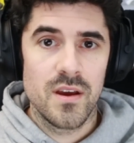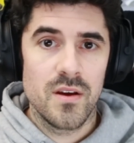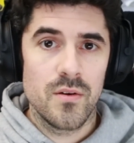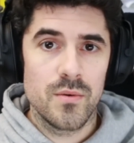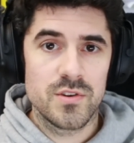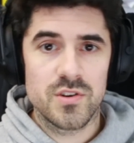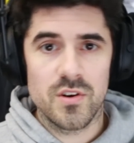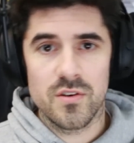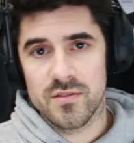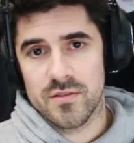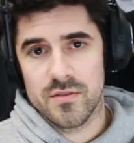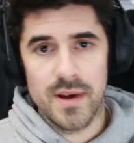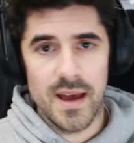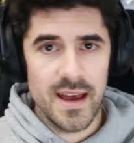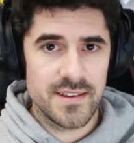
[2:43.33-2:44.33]
which
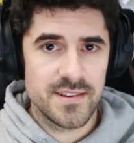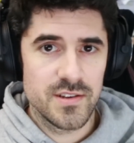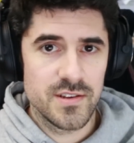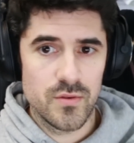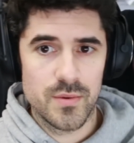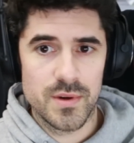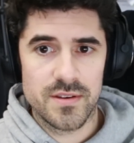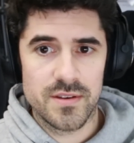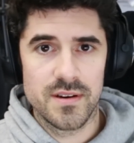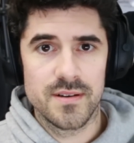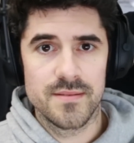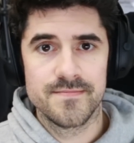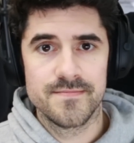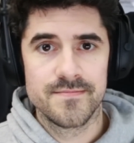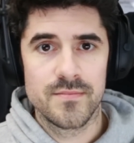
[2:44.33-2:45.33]
also has to do with
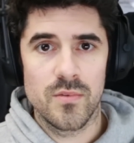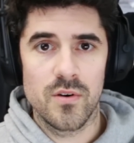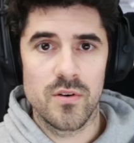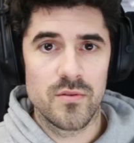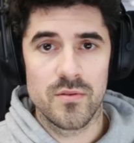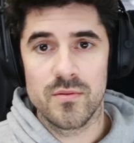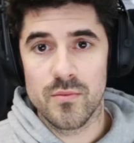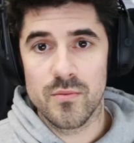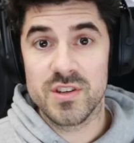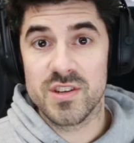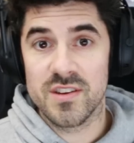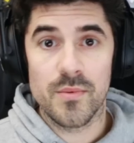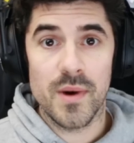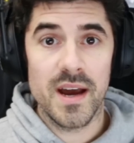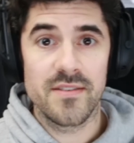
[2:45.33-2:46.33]
which
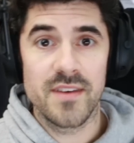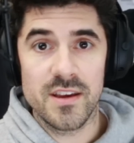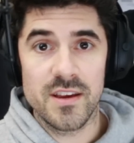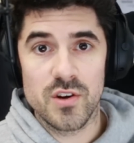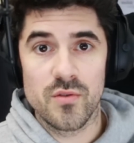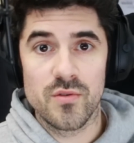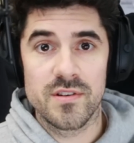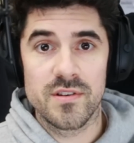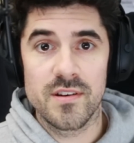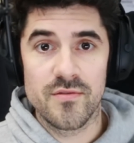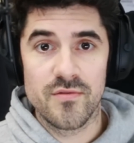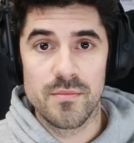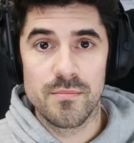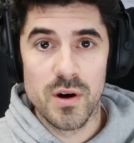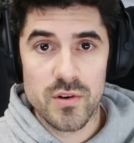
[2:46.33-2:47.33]
is why they chose a
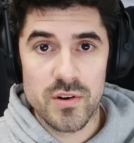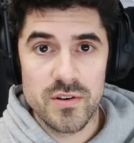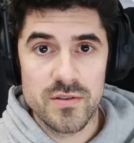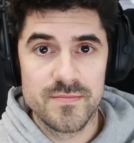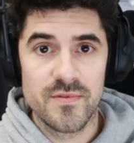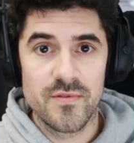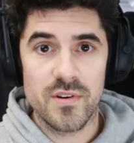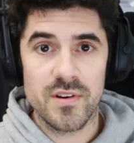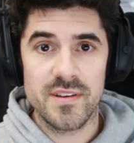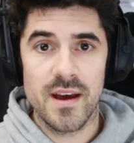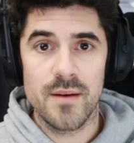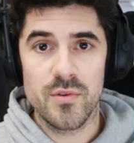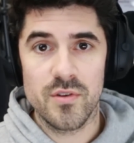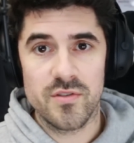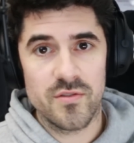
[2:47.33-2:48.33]
different motor, for
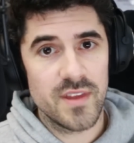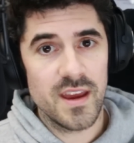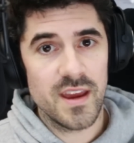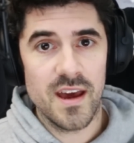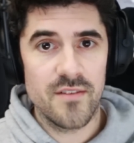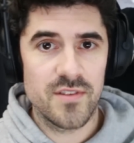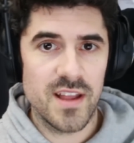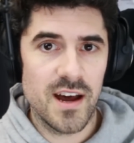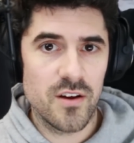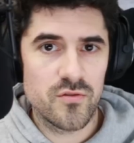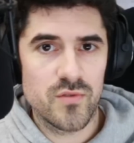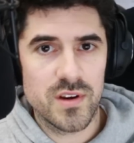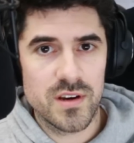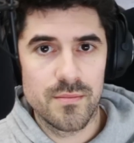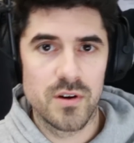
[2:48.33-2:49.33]
example. So they have an
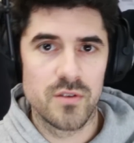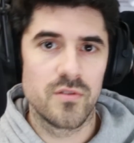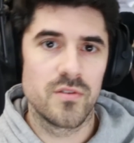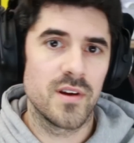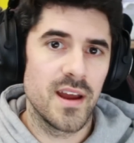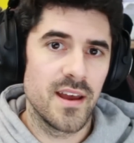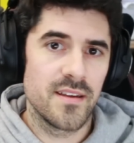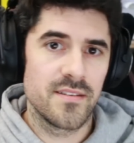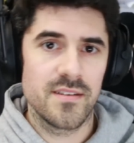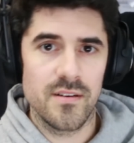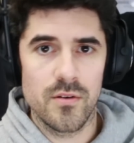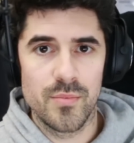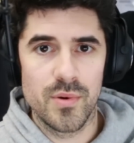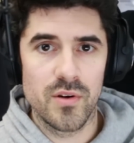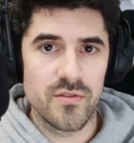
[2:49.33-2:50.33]
outrunner motor as
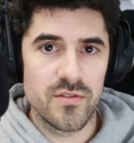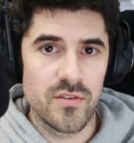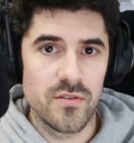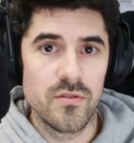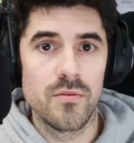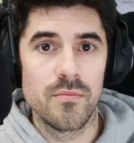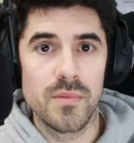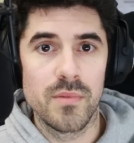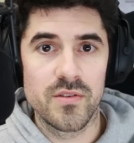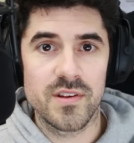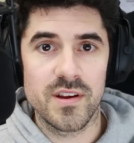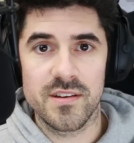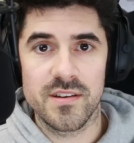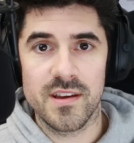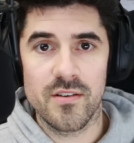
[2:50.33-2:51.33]
opposed to most
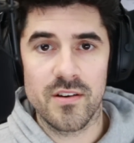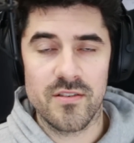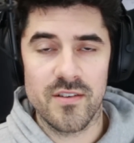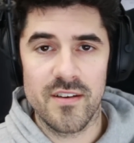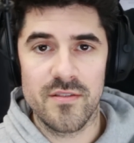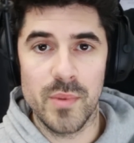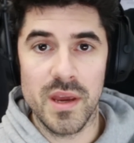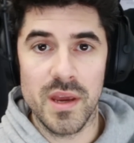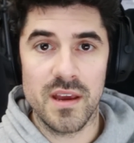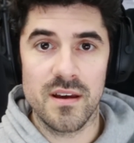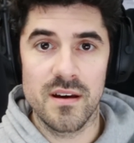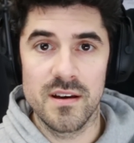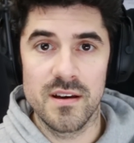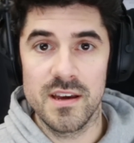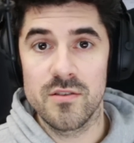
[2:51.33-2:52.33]
other direct drives being
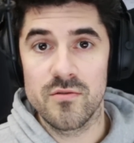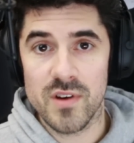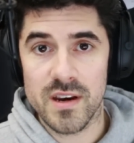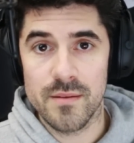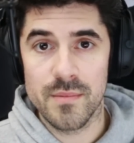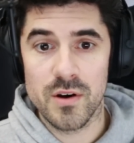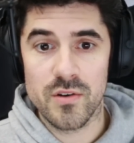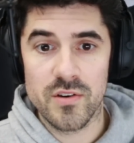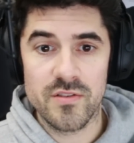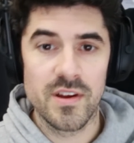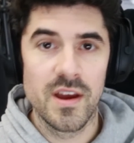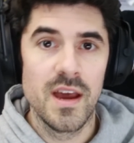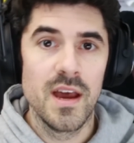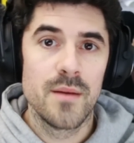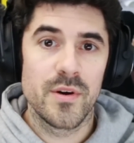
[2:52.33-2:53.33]
in-runner motors.
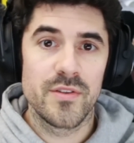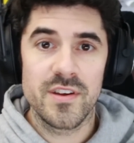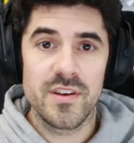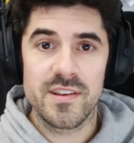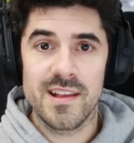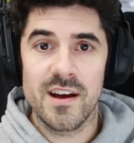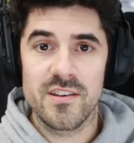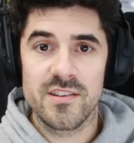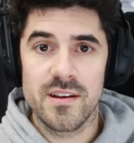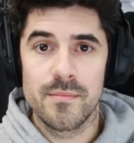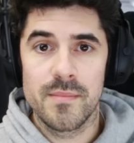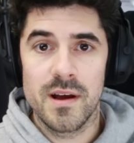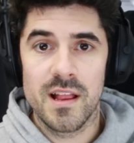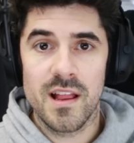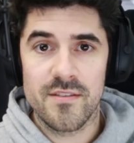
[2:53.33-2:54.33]
But this allows
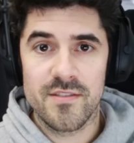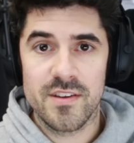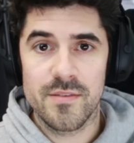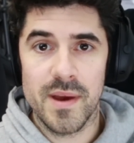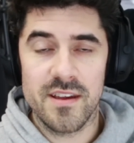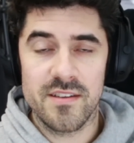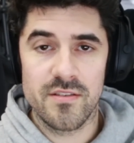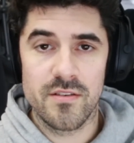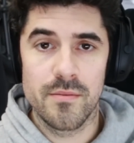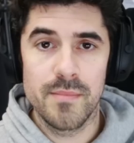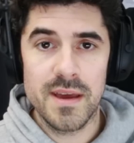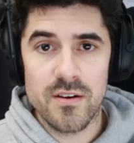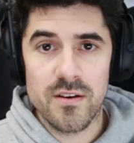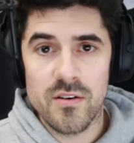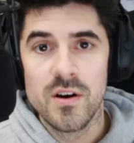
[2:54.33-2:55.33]
them a lot of space in the
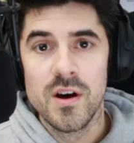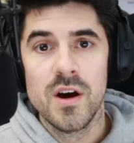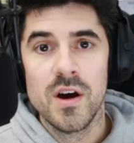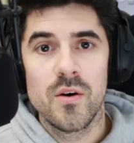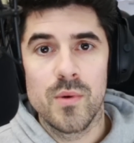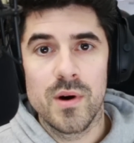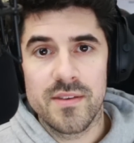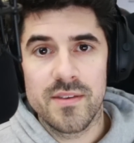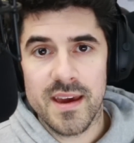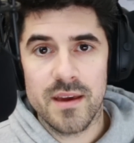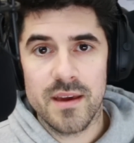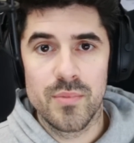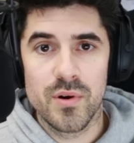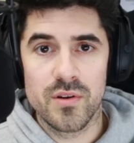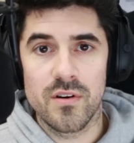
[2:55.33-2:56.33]
middle where they
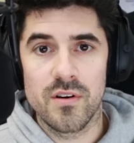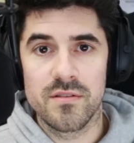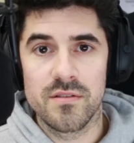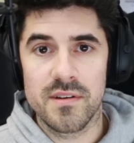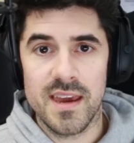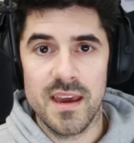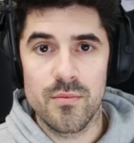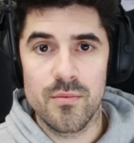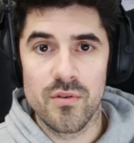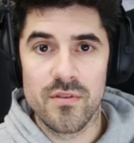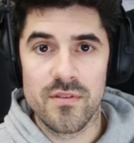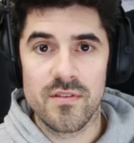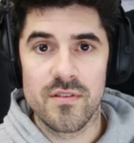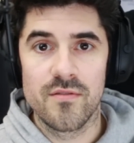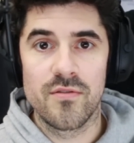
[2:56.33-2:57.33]
can put all the
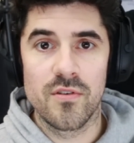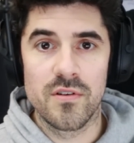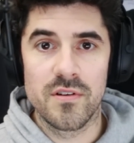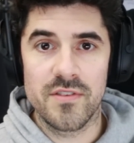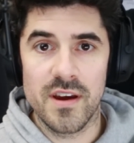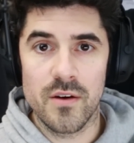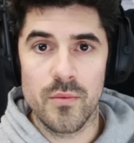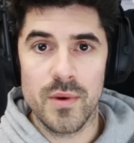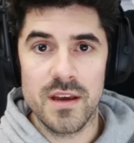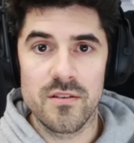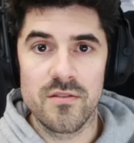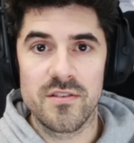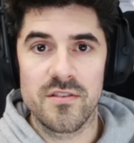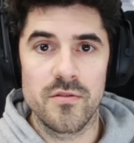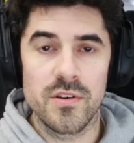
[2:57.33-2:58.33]
cables for their
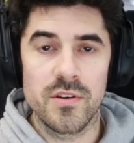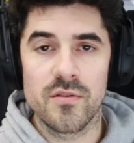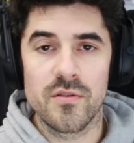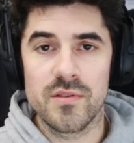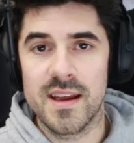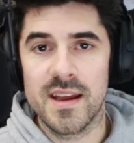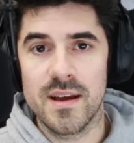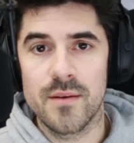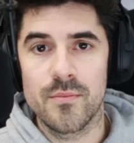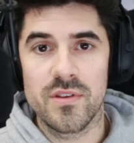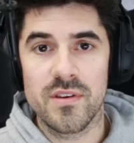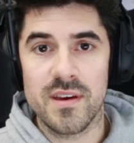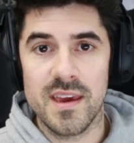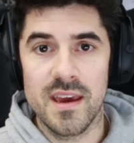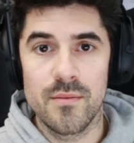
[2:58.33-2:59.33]
wheels, so you don't end up
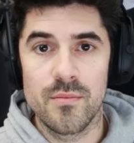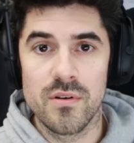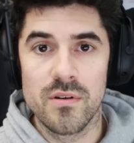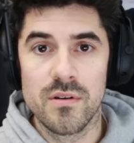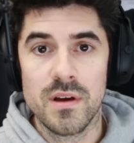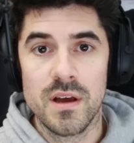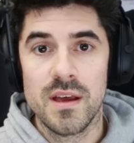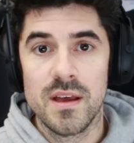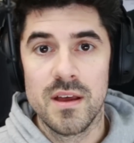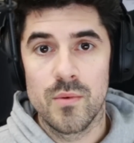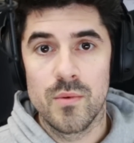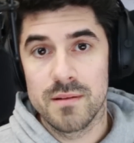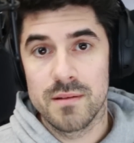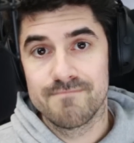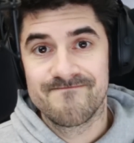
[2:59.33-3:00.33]
with a cable,
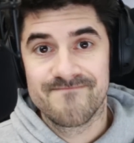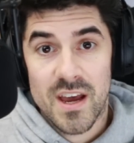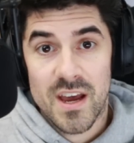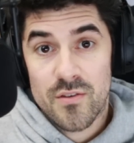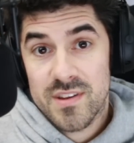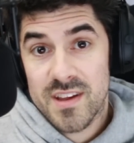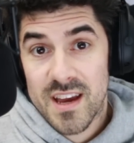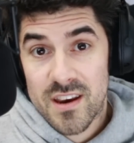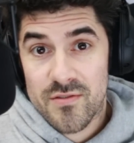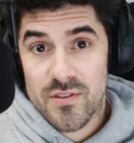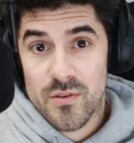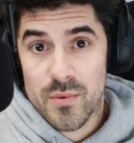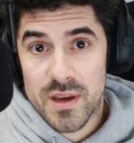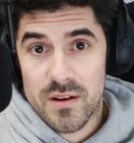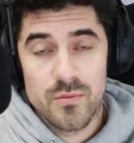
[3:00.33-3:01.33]
outside of
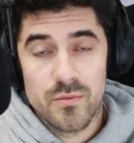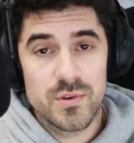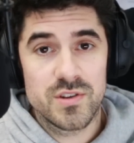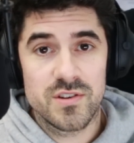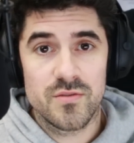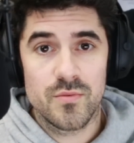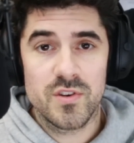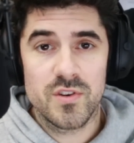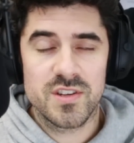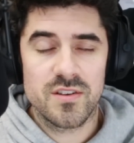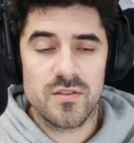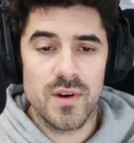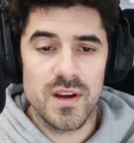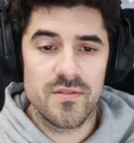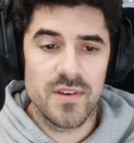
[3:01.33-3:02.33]
the wheel, which is a
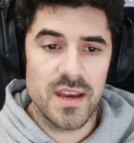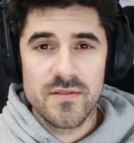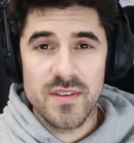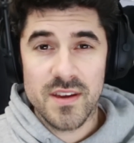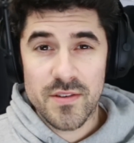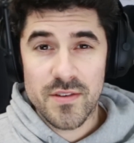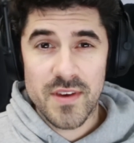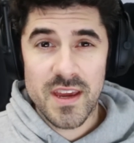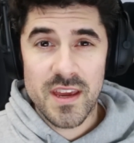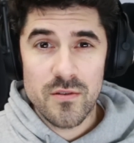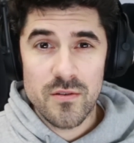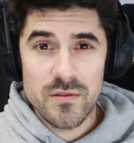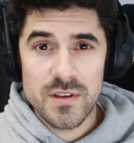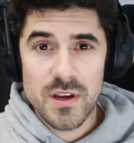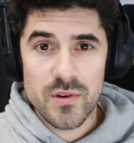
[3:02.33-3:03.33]
great thing. The other thing
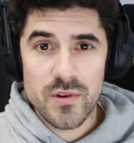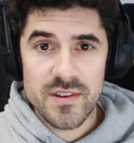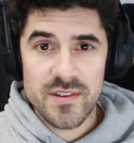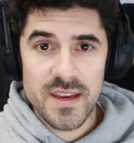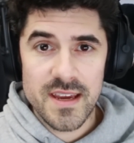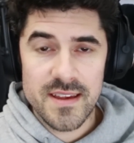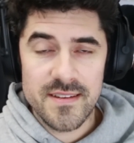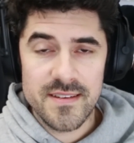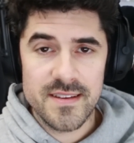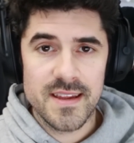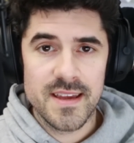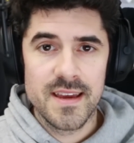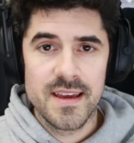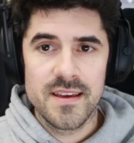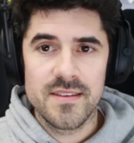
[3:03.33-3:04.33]
you'll notice is
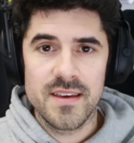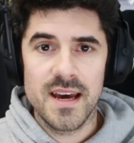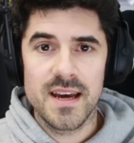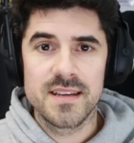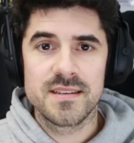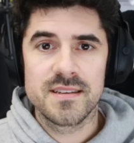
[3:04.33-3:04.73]
that